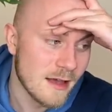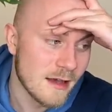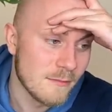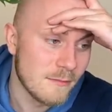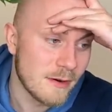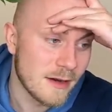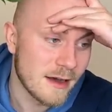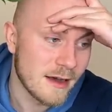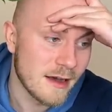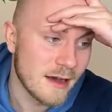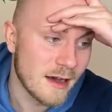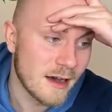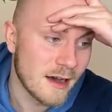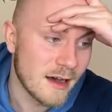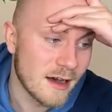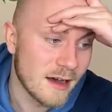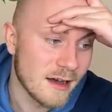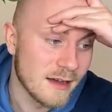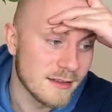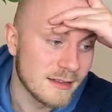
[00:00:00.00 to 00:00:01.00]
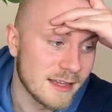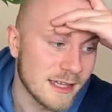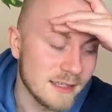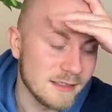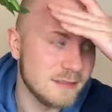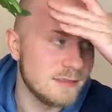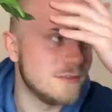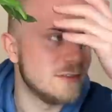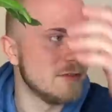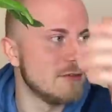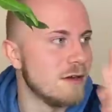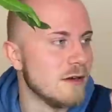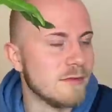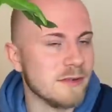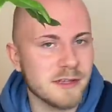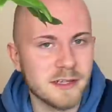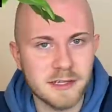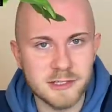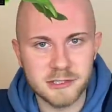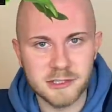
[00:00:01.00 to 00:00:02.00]
But uh, they do a
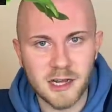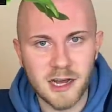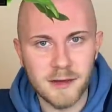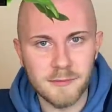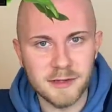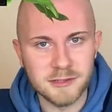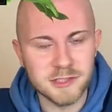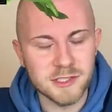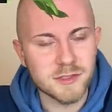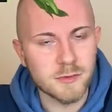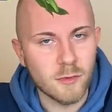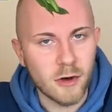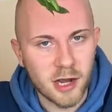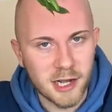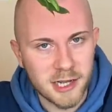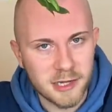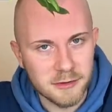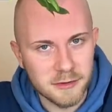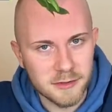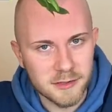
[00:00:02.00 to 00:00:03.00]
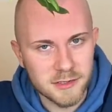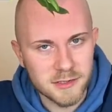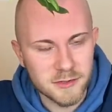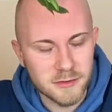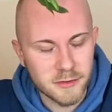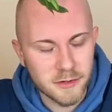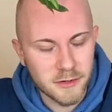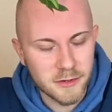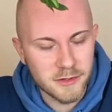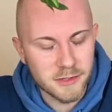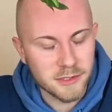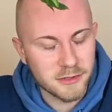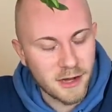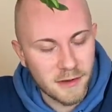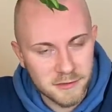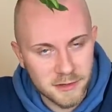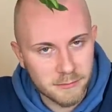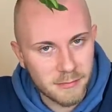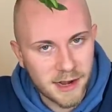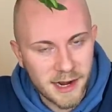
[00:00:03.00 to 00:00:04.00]
really good job at just walking through the store. You don't have
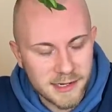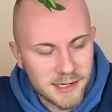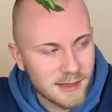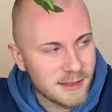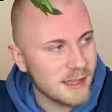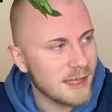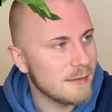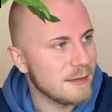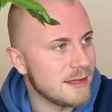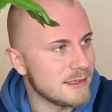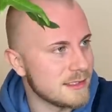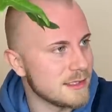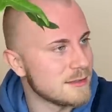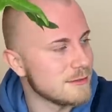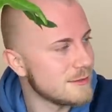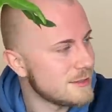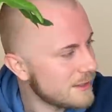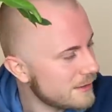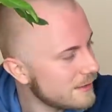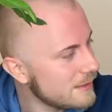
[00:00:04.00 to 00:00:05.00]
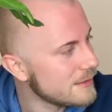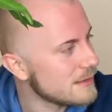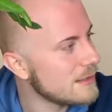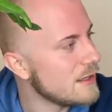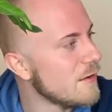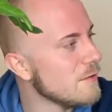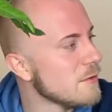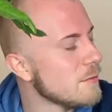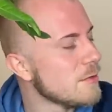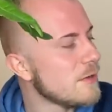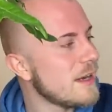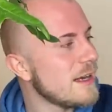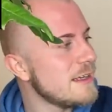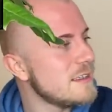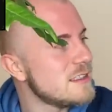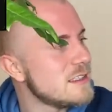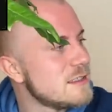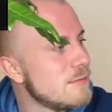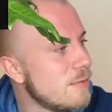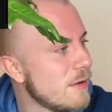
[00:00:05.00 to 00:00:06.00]
to buy anything because it's ridiculously
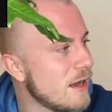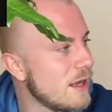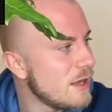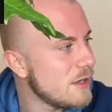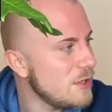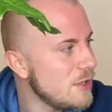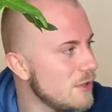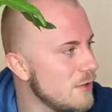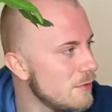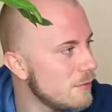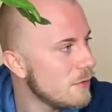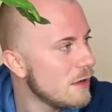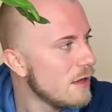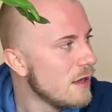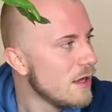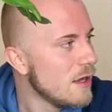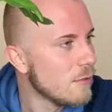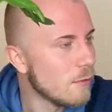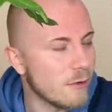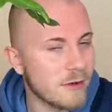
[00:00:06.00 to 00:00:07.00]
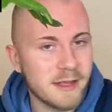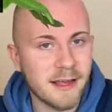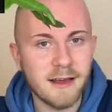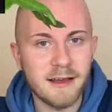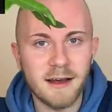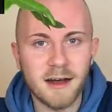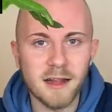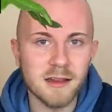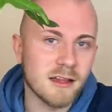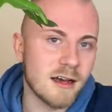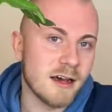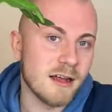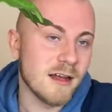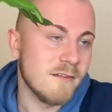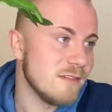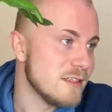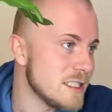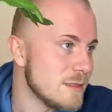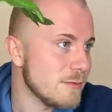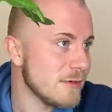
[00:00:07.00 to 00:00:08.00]
overpriced, but you will get a lot
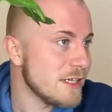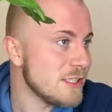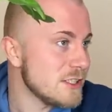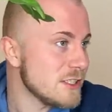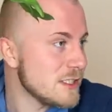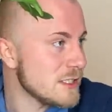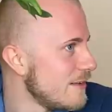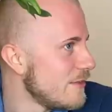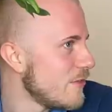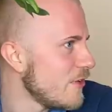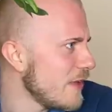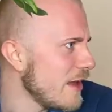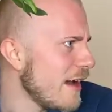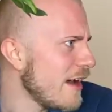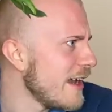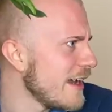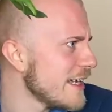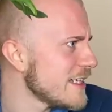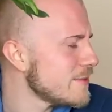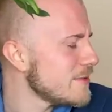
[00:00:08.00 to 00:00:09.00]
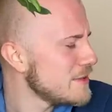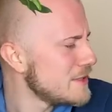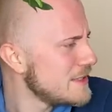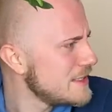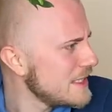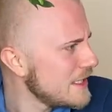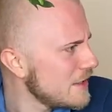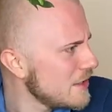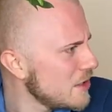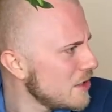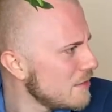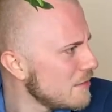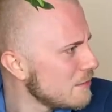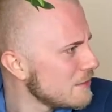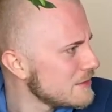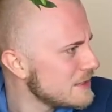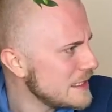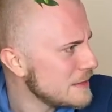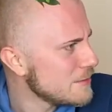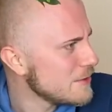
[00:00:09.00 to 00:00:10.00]
of inspiration. So yeah, I guess we had to dig a little bit more
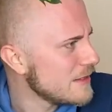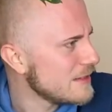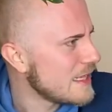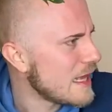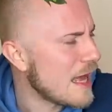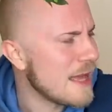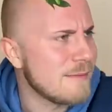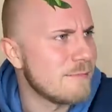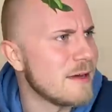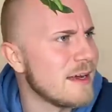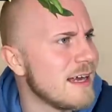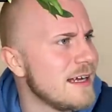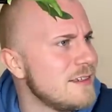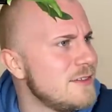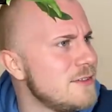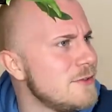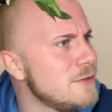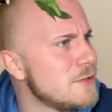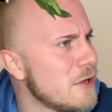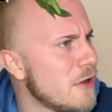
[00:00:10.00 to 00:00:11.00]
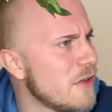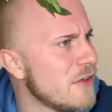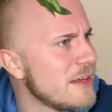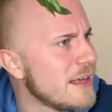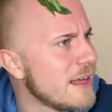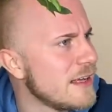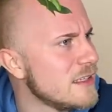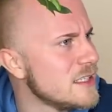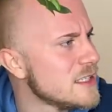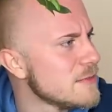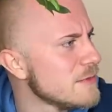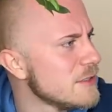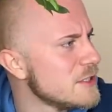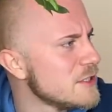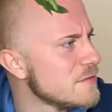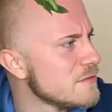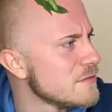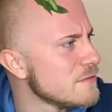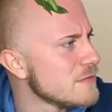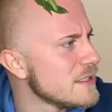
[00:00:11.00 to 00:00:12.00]
deeper on that, but I do totally get
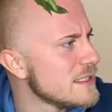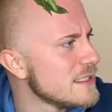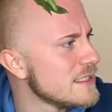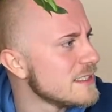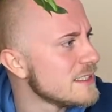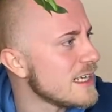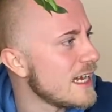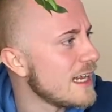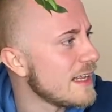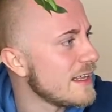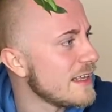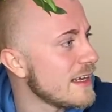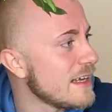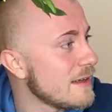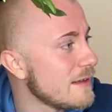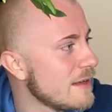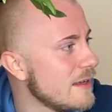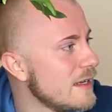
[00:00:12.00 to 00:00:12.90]
inspiration from places. I think